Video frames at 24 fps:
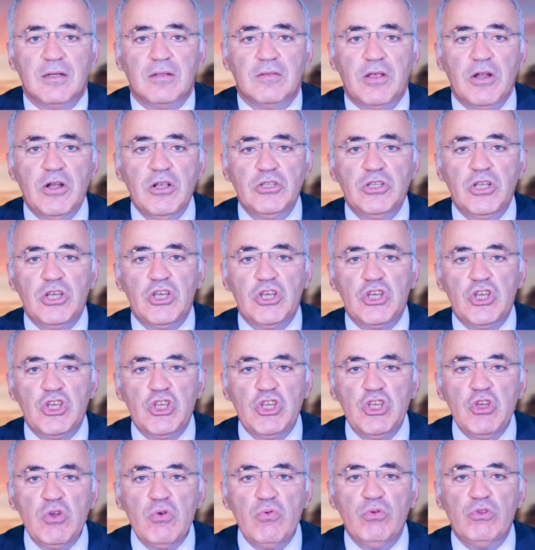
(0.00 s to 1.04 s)
There is a
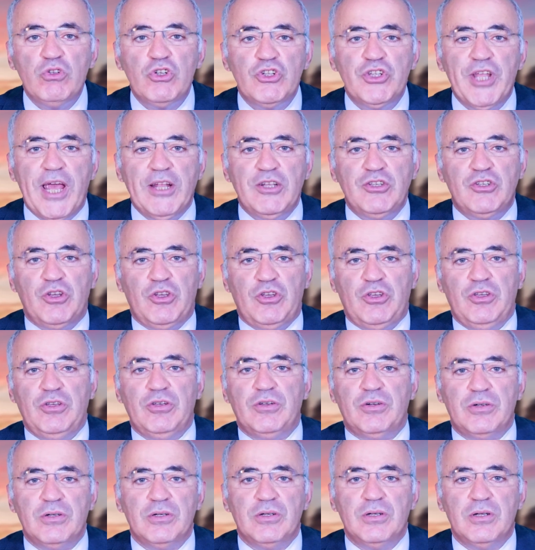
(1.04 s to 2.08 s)
huge danger
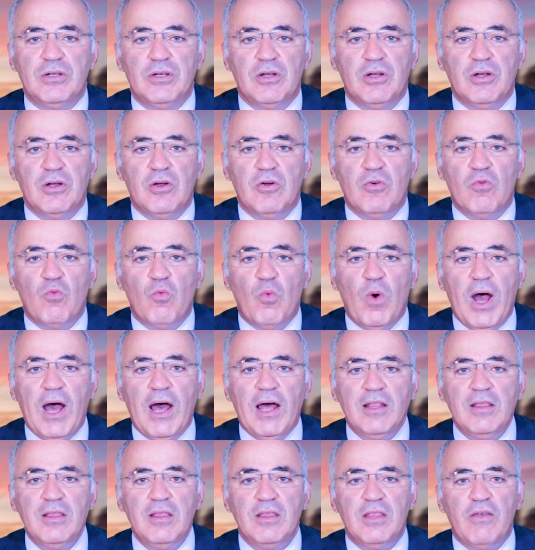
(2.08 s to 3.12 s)
here,
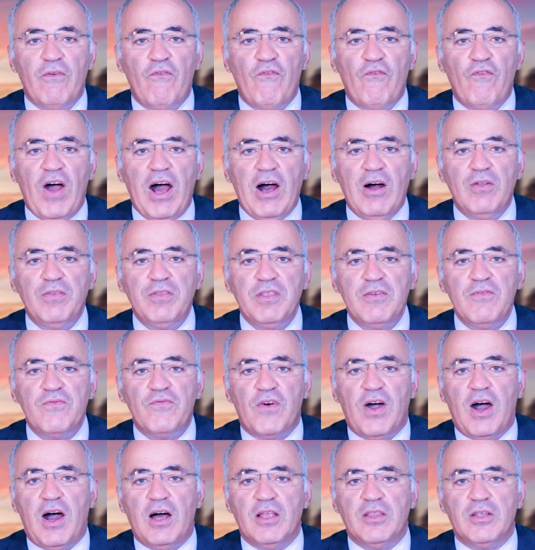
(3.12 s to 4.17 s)
one the founding
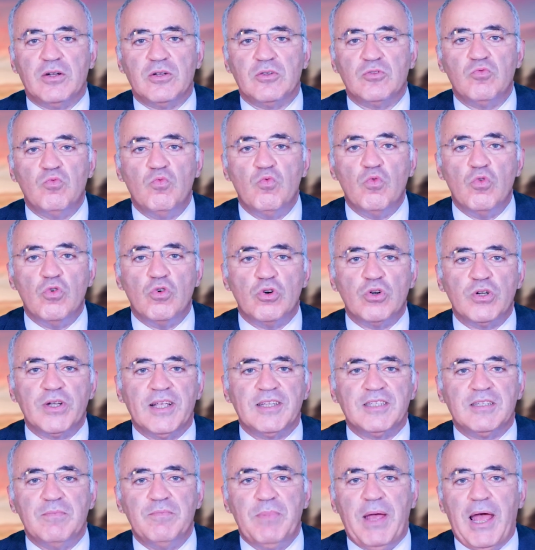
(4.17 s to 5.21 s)
fathers warned
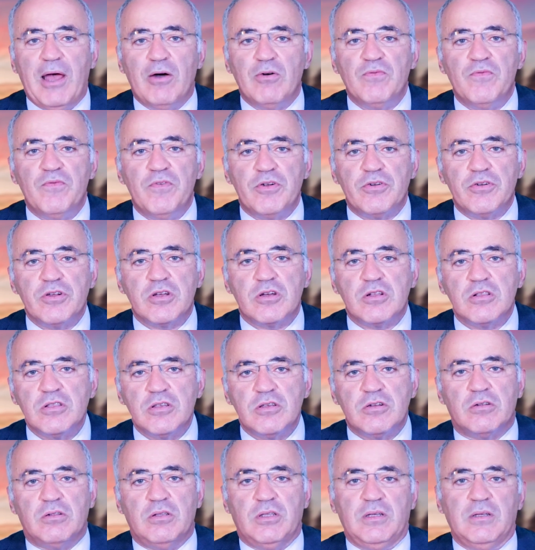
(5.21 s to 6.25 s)
us about very
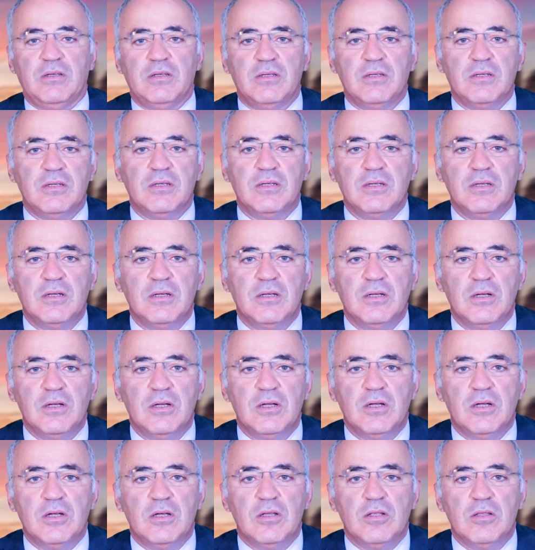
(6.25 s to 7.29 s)
clearly.
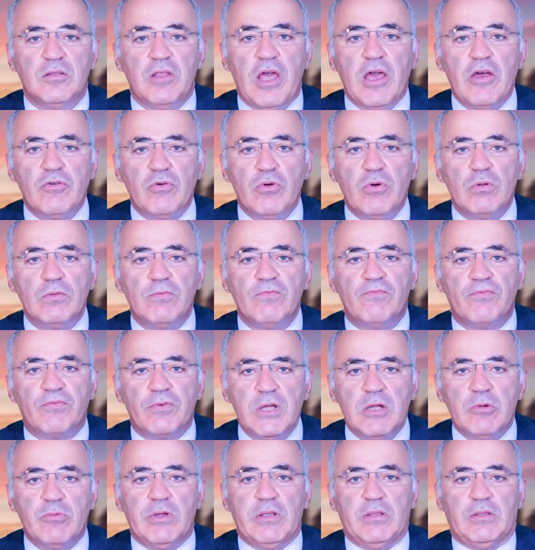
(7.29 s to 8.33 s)
They wrote
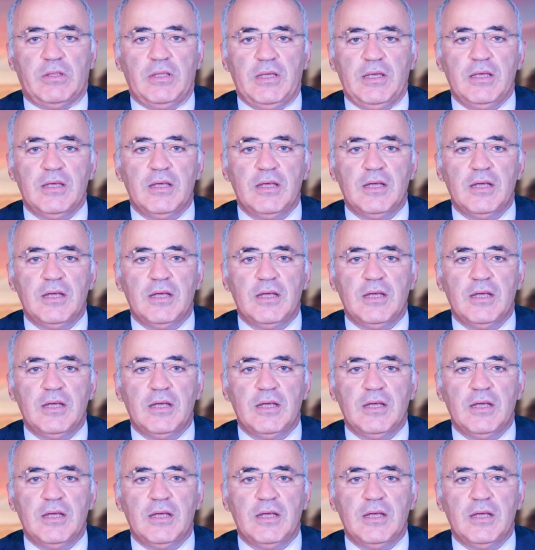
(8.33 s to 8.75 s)
frequently